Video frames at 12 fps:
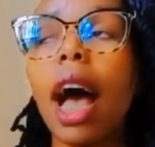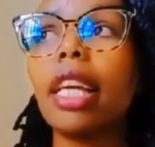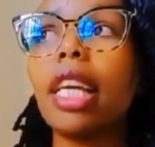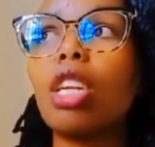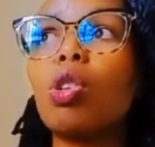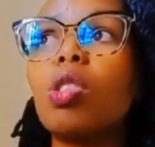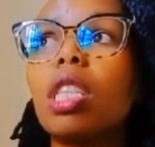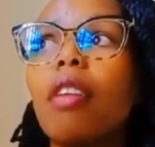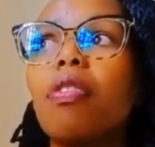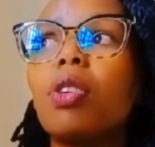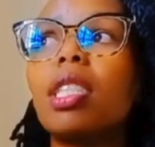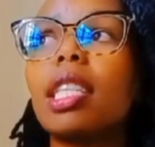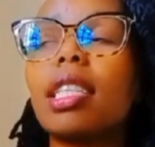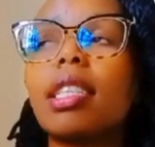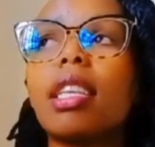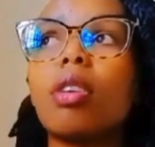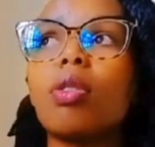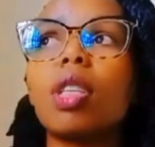I cannot afford
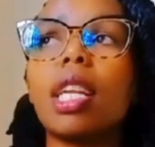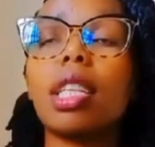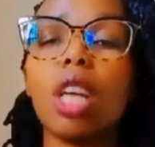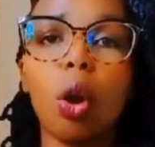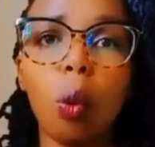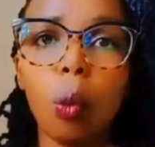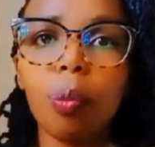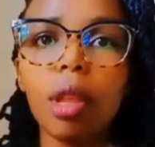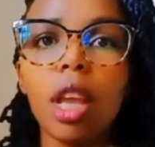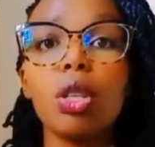60,000 at a go.